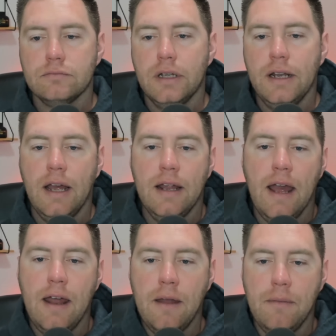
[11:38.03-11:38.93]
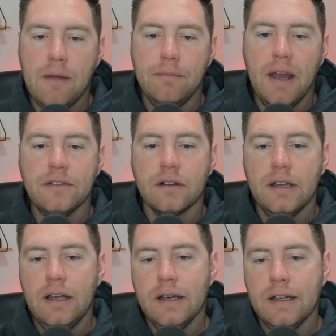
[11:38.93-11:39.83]
And
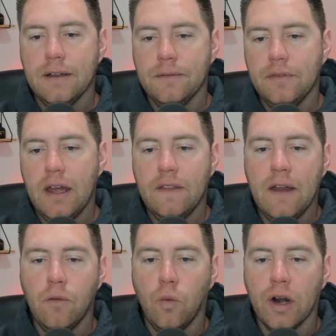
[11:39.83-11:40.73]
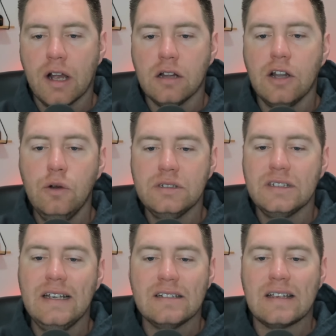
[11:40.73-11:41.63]
basically, they want to close
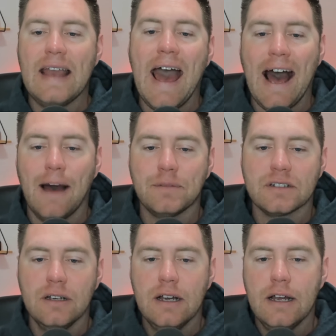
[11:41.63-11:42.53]
these gaps